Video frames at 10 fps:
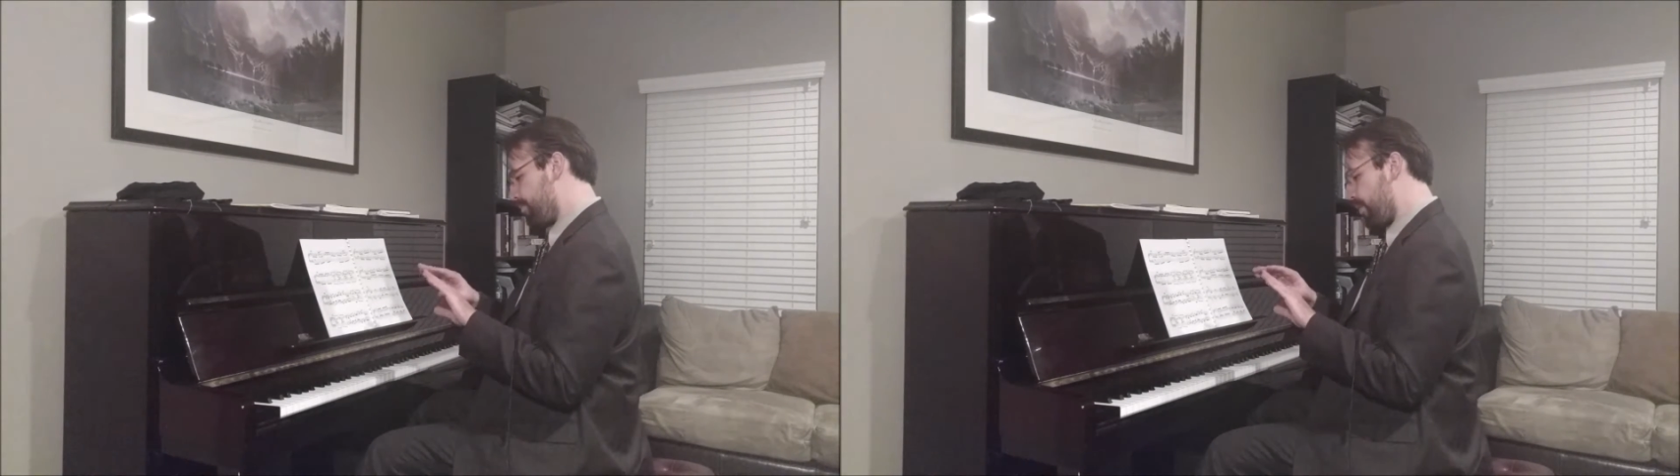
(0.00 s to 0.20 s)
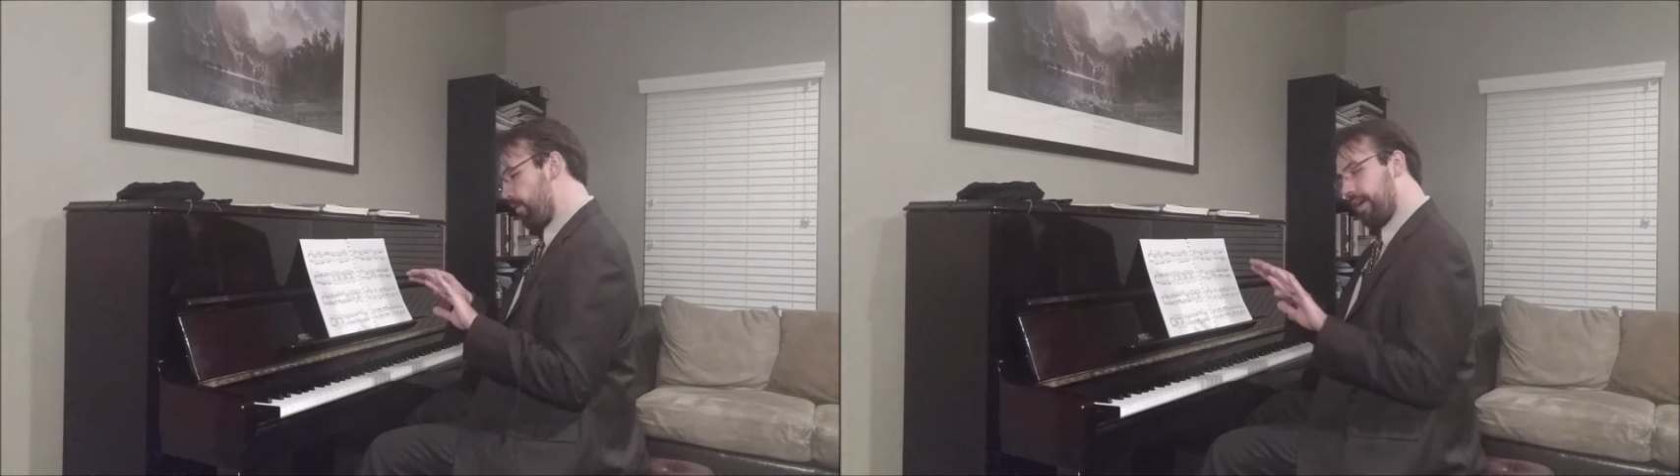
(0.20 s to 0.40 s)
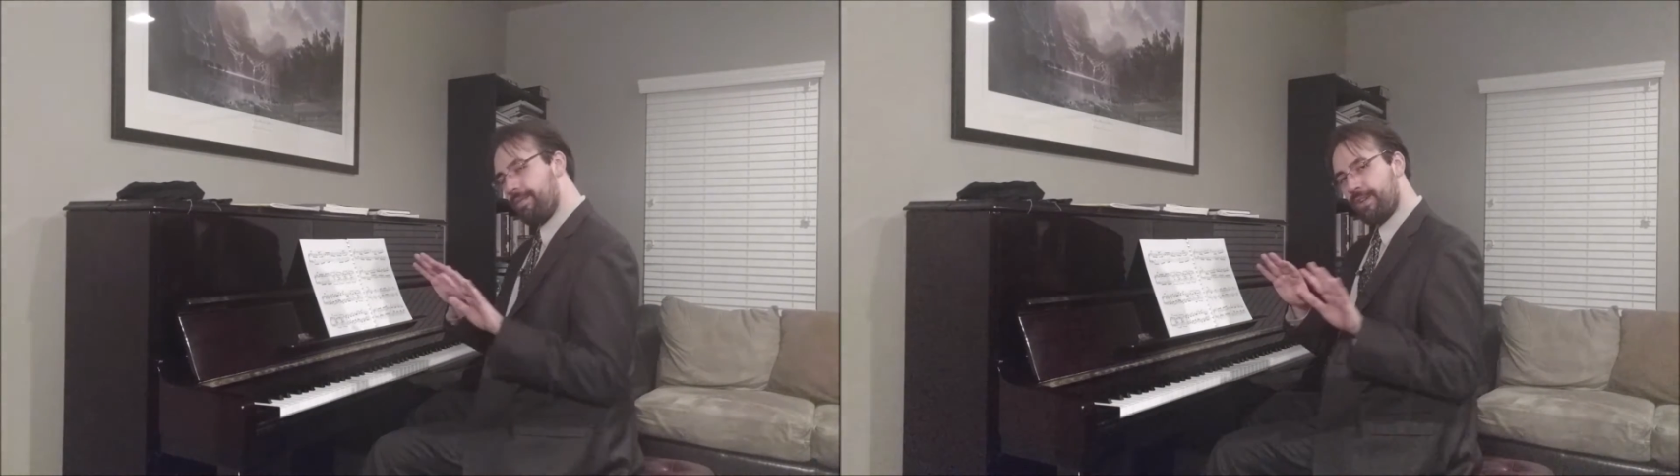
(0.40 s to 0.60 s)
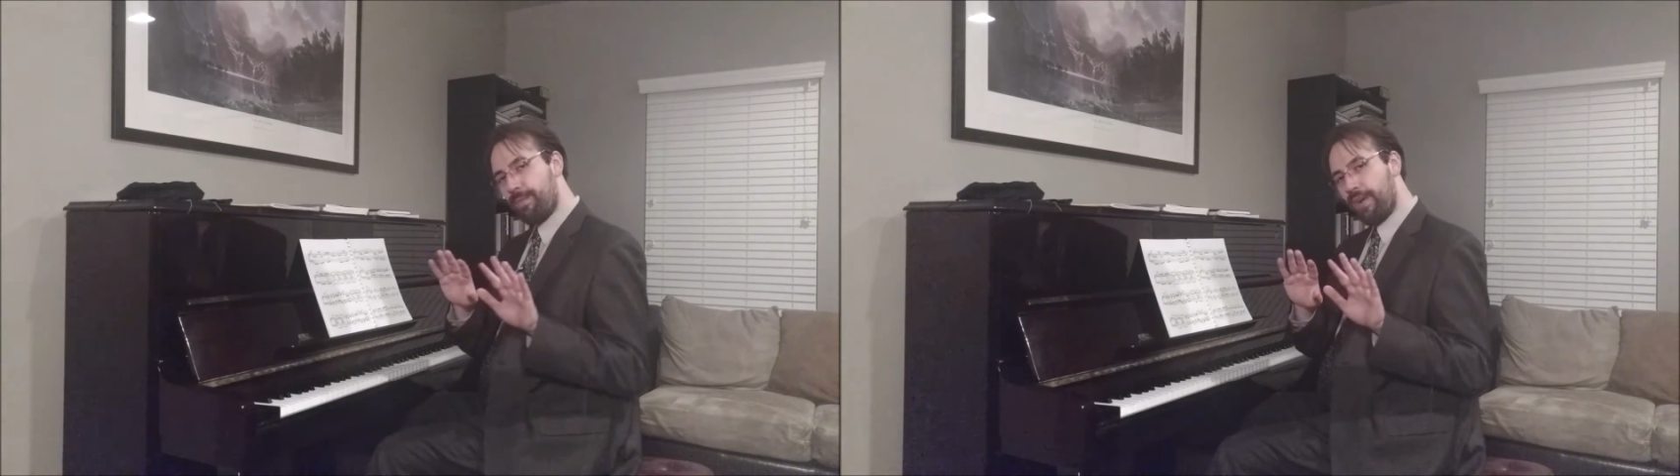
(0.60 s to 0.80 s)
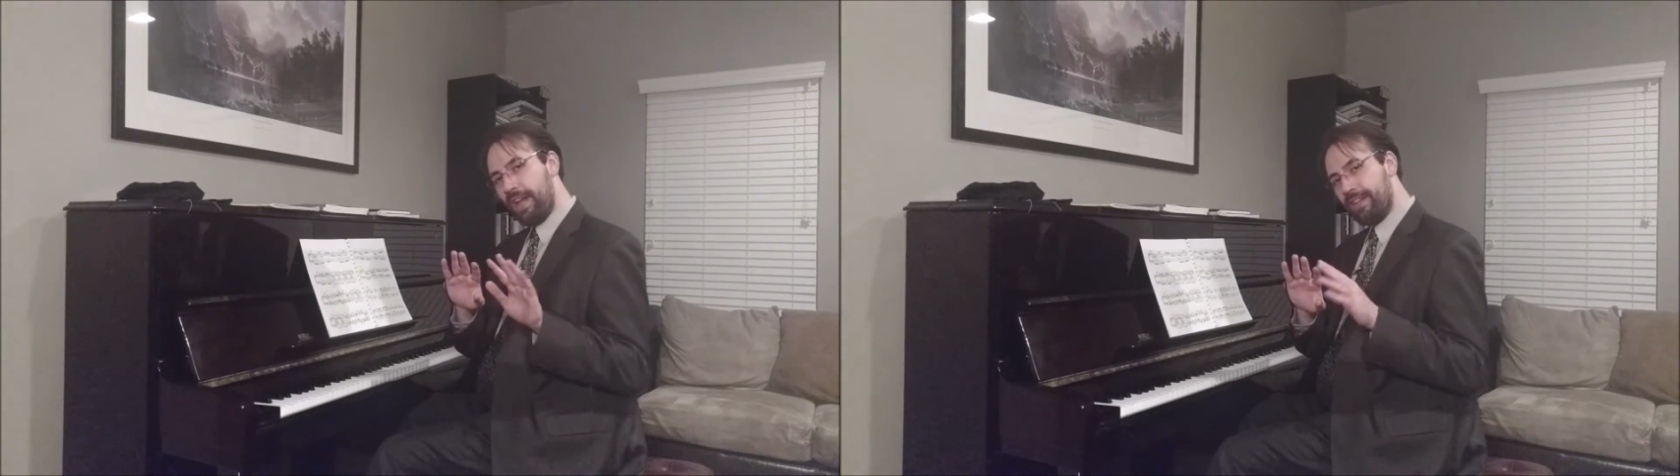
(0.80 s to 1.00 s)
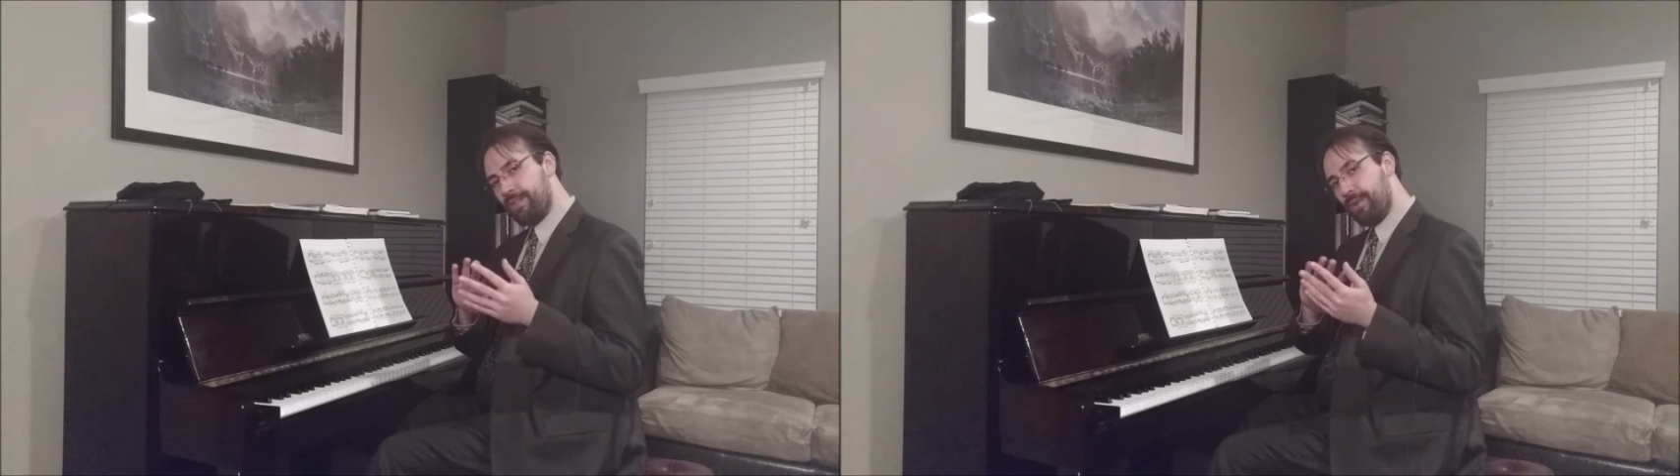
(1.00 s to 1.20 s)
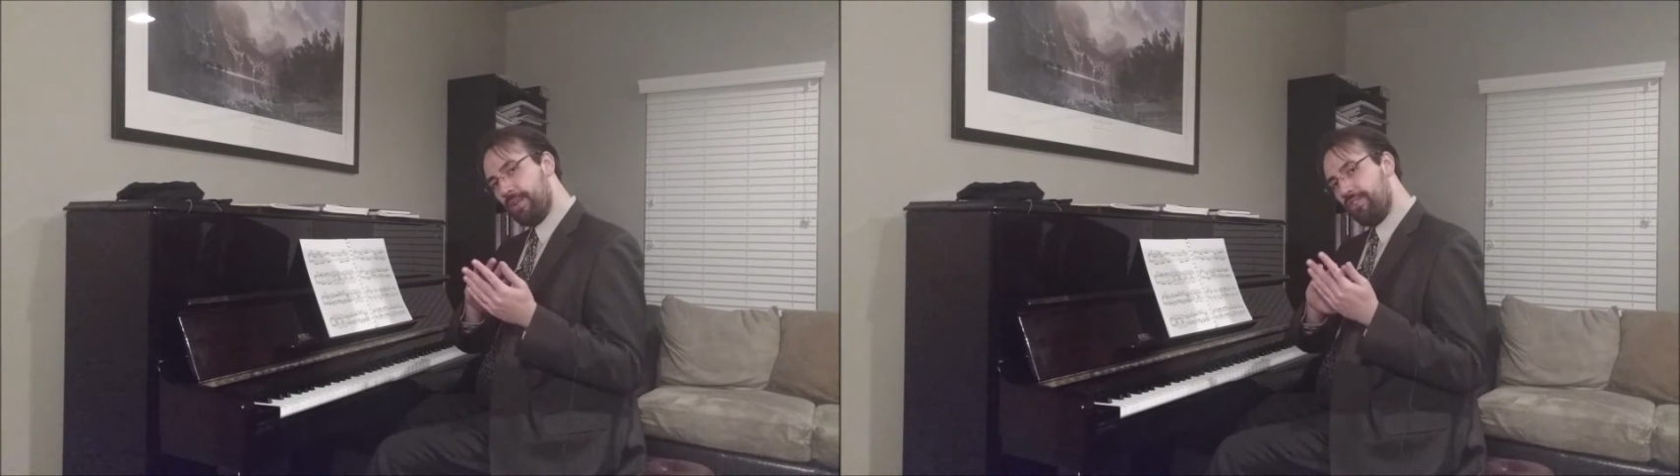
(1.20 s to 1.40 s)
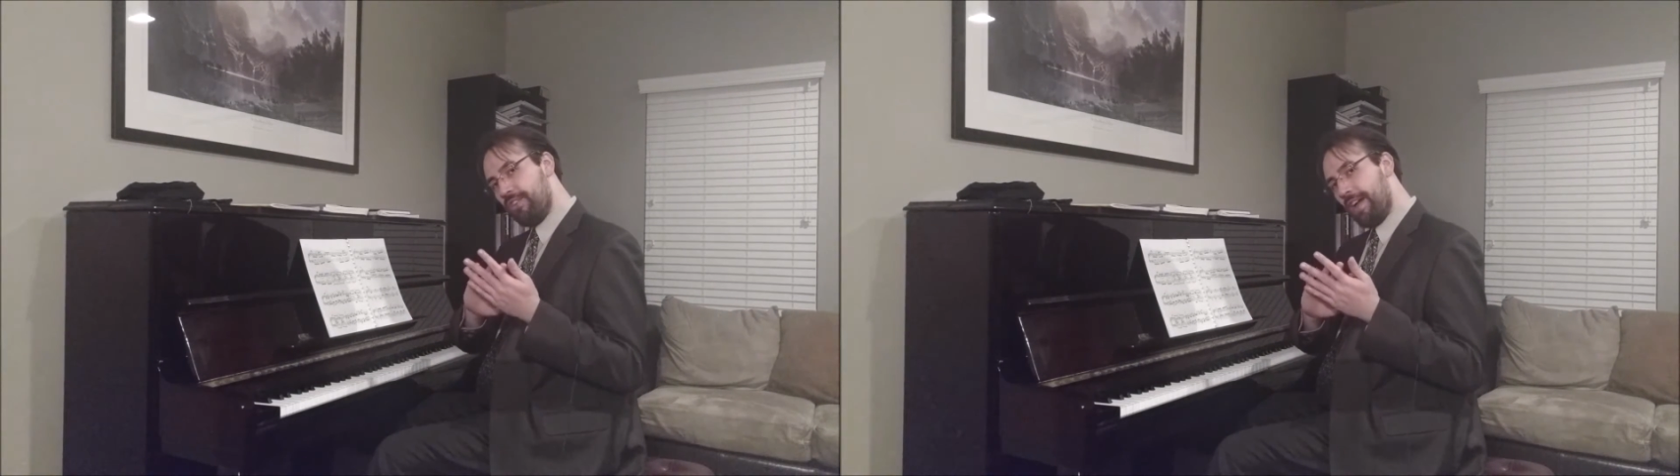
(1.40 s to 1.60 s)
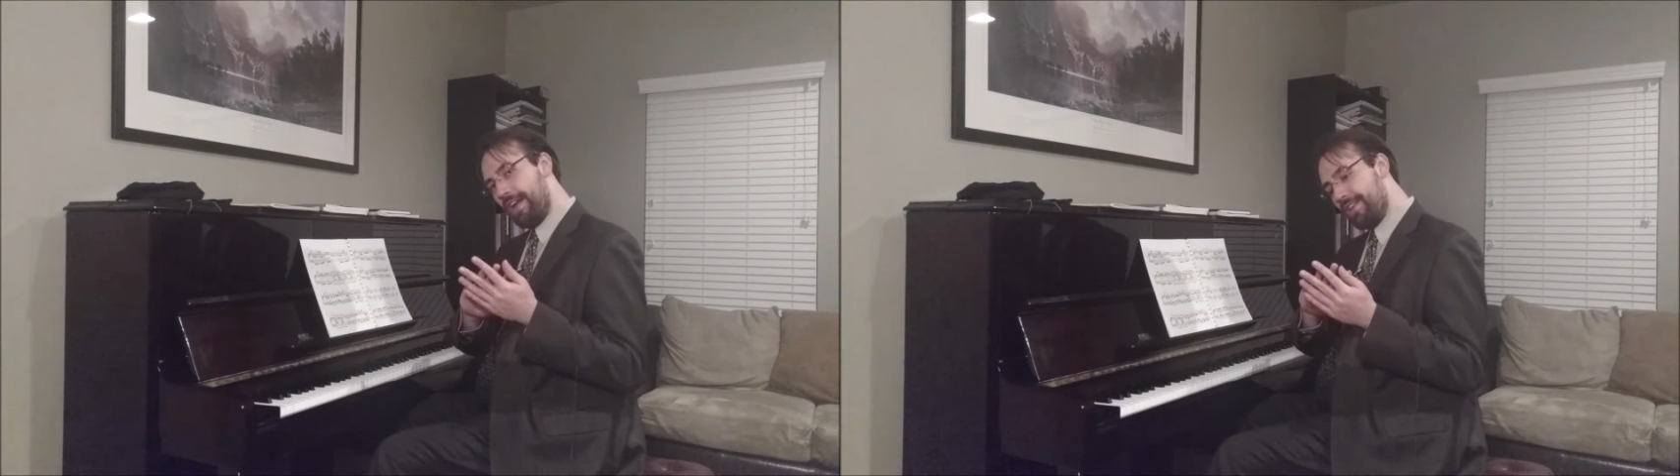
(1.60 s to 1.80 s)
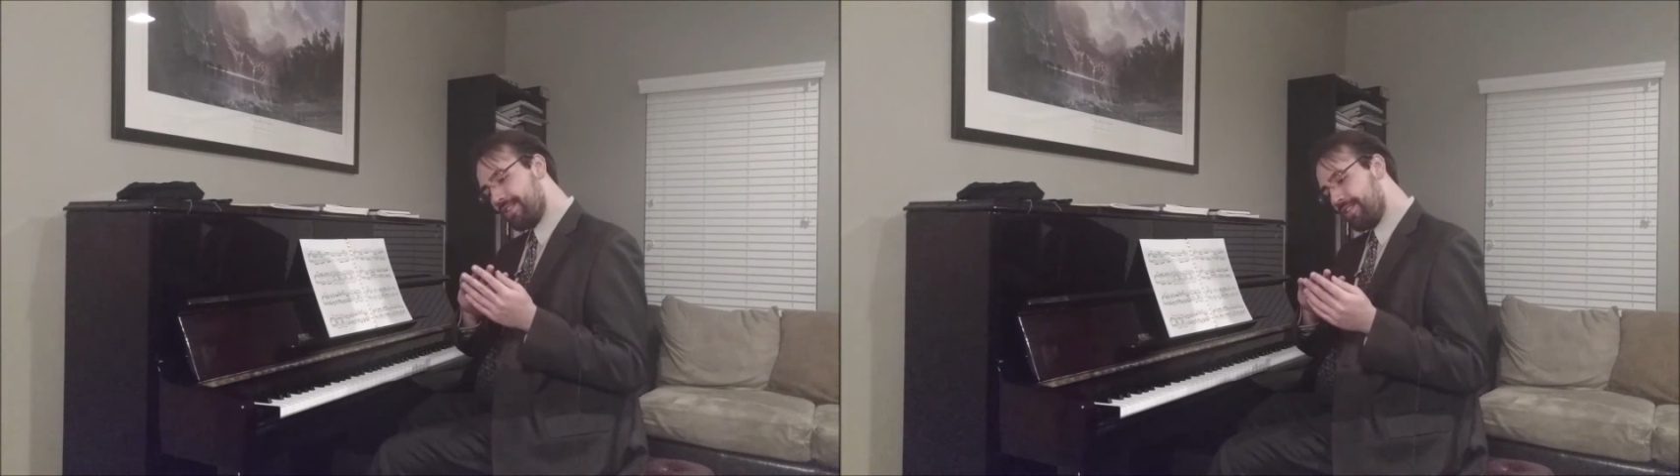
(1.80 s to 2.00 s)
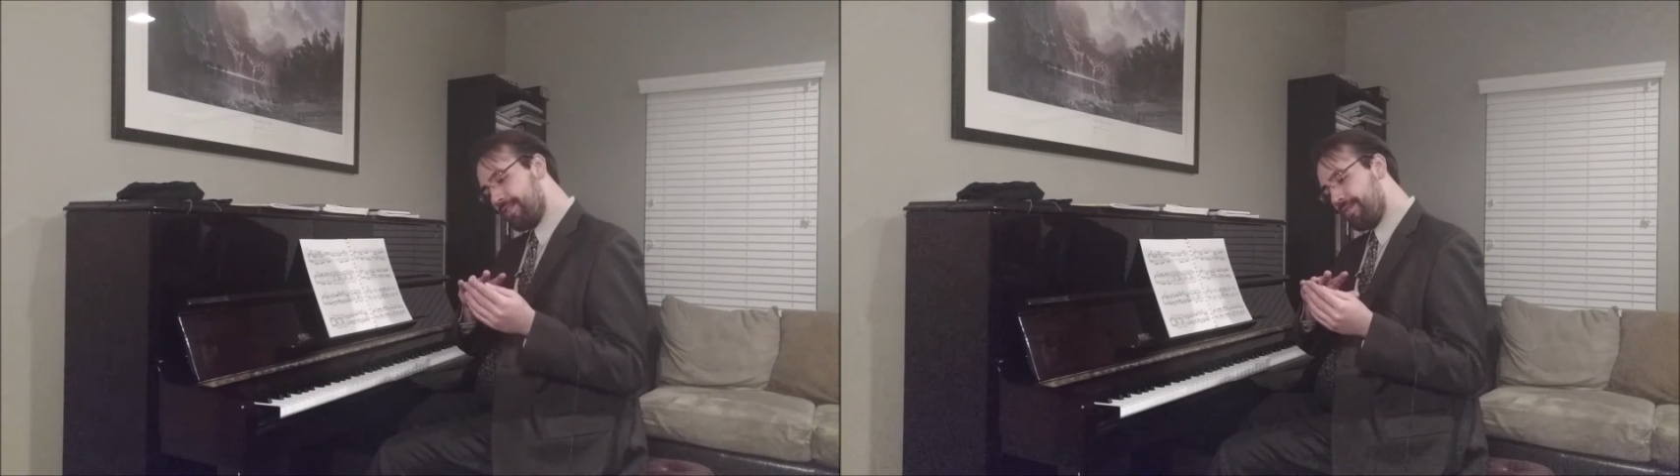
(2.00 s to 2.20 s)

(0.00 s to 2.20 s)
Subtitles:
programs your brain to adjust